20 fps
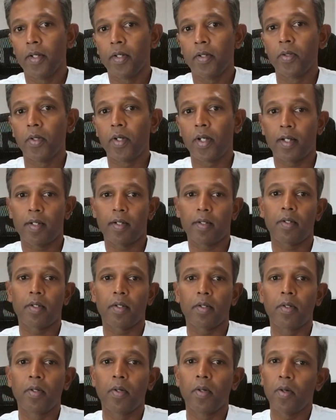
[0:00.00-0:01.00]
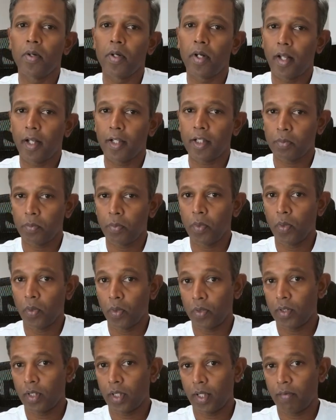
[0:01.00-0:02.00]
You can go and
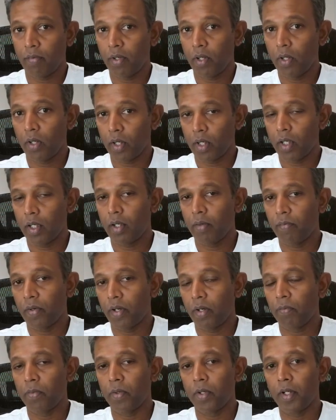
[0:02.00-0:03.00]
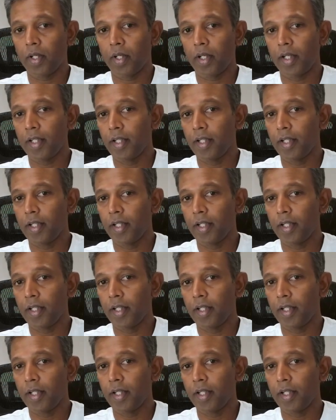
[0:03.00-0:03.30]
explore their well-architected framework